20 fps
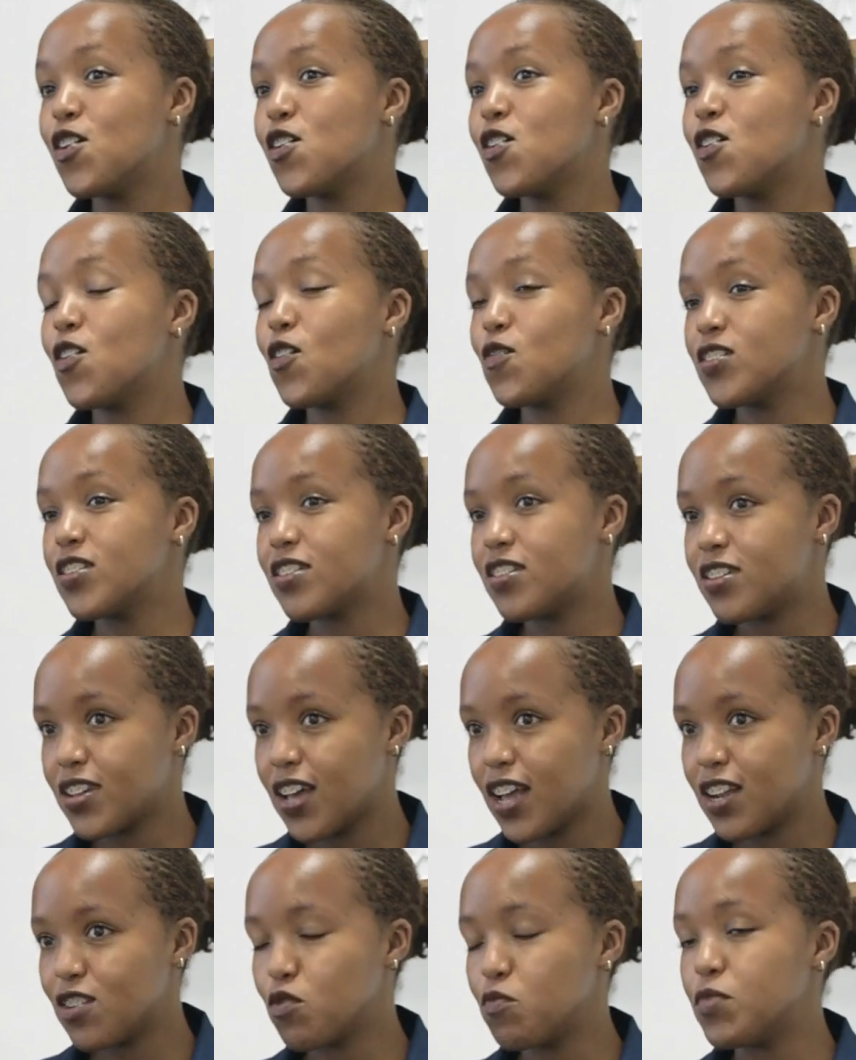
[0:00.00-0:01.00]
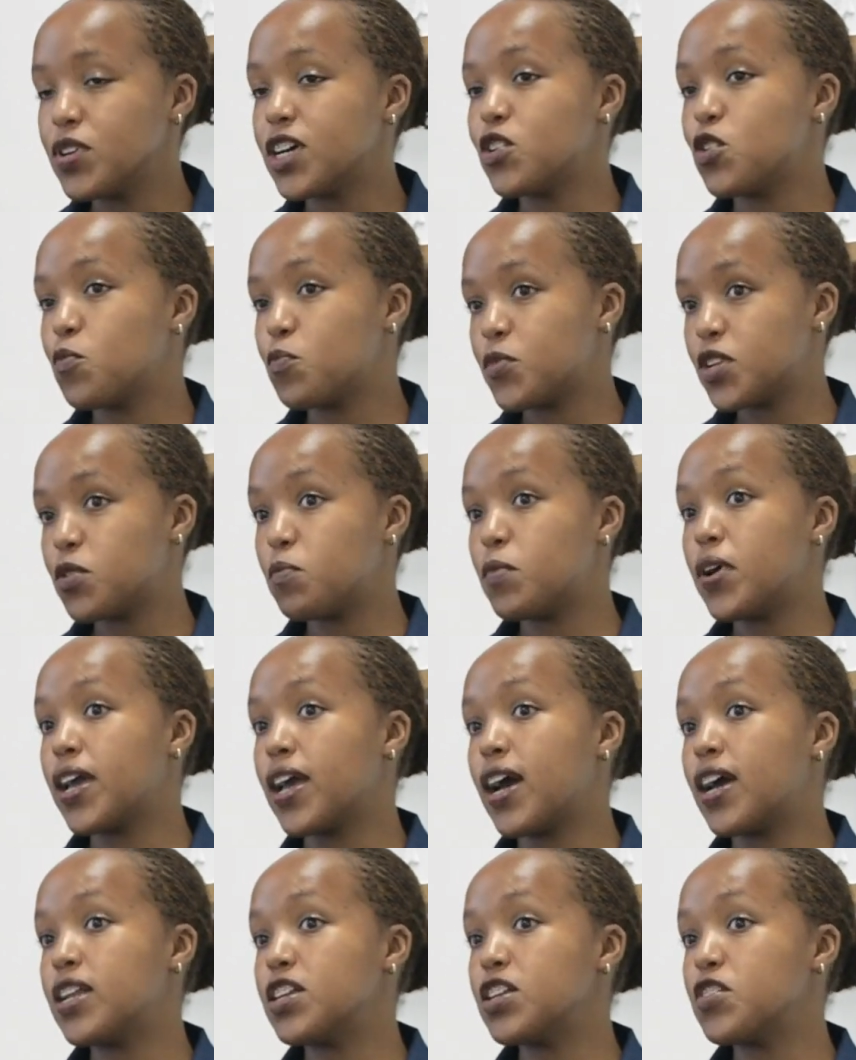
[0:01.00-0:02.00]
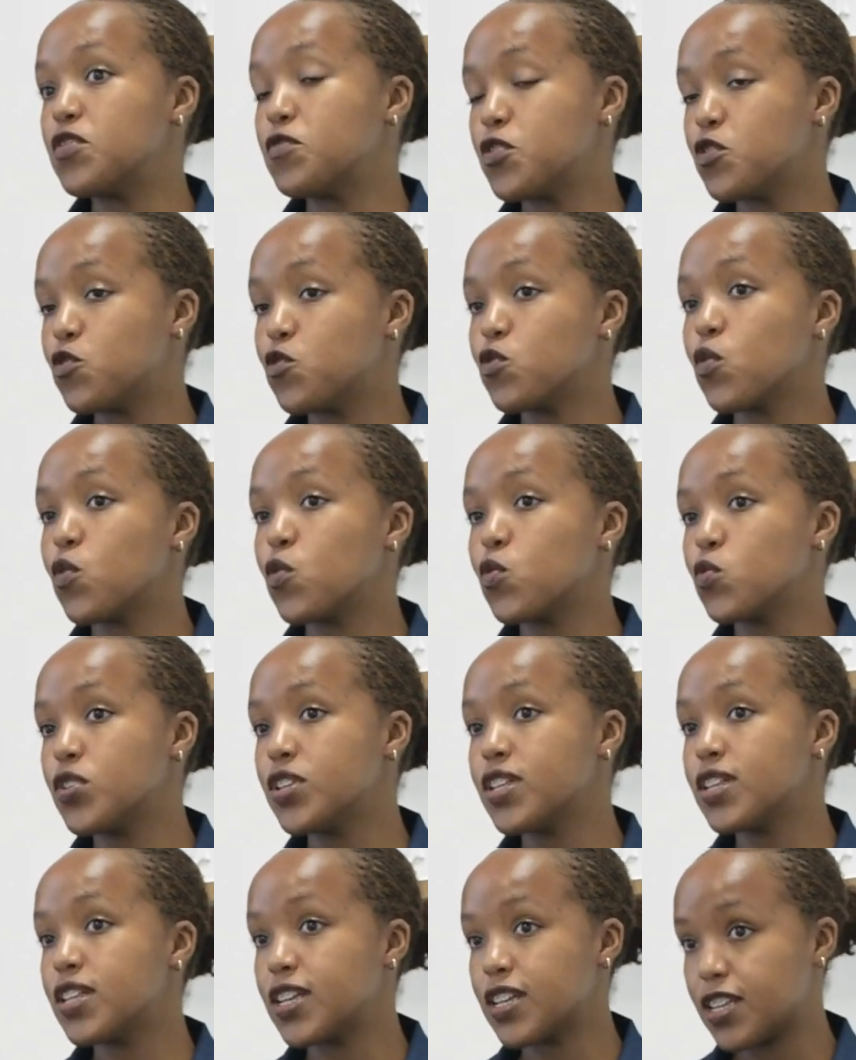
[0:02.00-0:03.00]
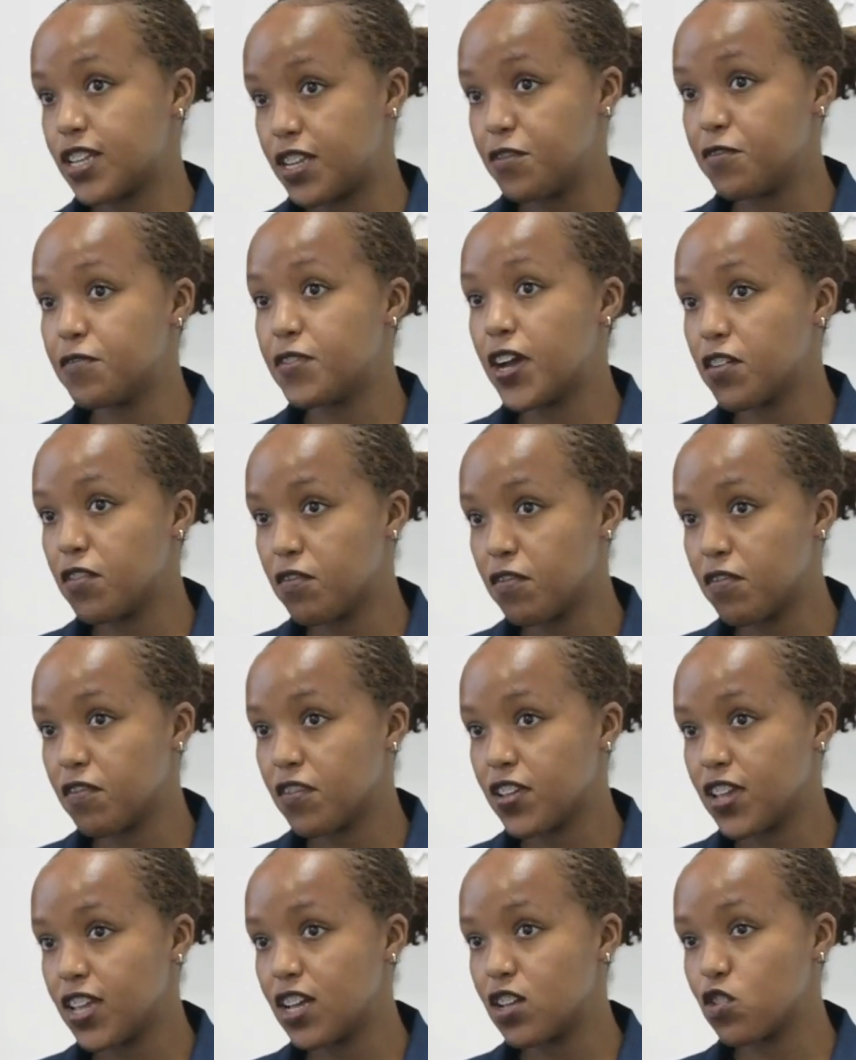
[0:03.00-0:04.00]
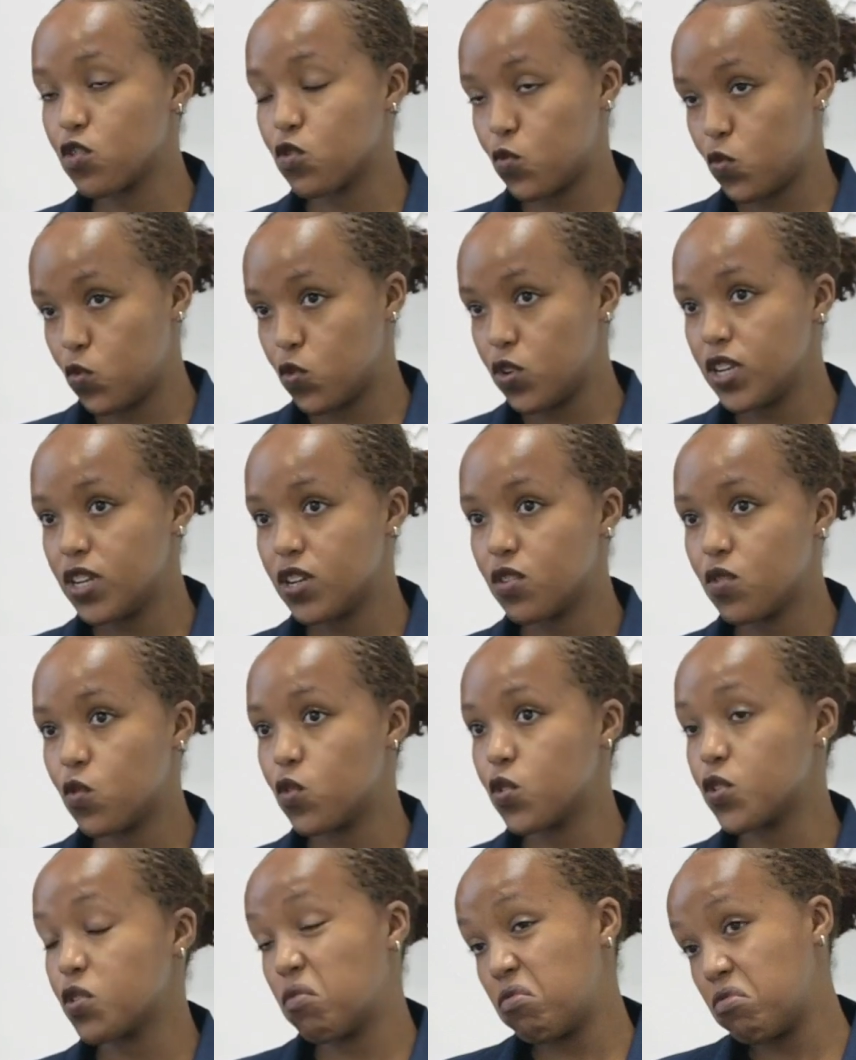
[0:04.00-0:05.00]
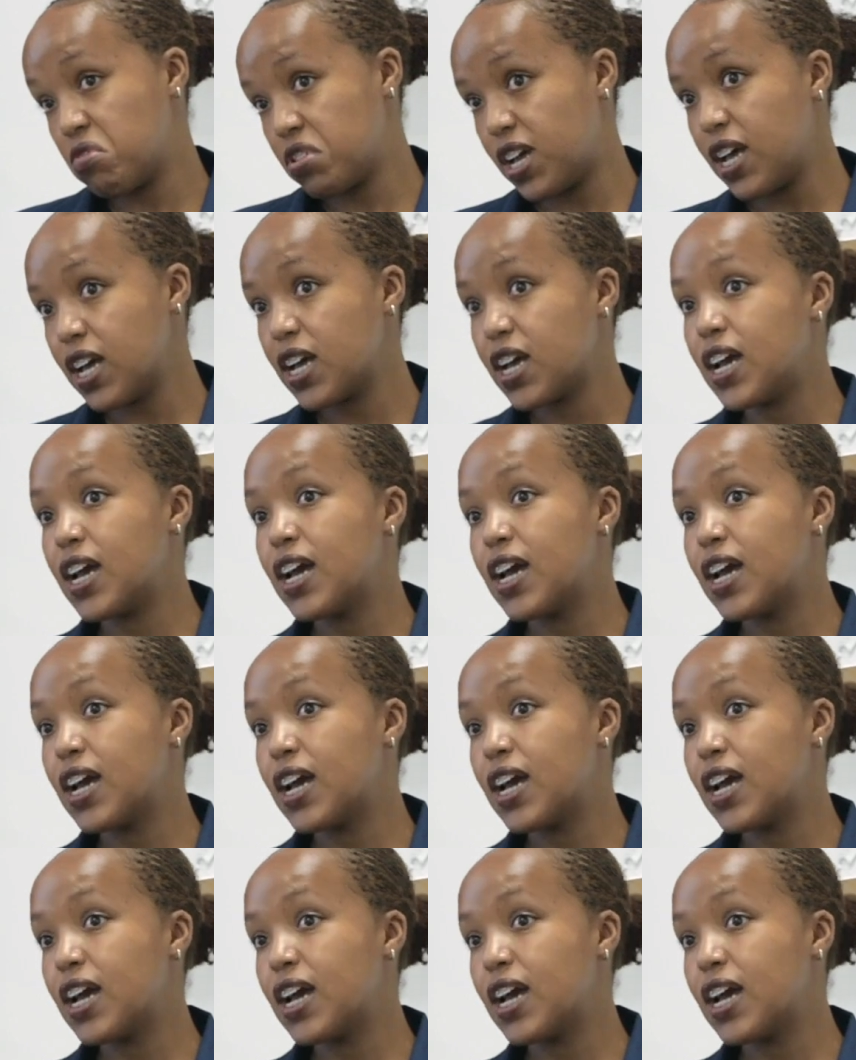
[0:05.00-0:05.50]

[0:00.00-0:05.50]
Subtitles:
of this child to be adopted by an individual who's 65 years old or older.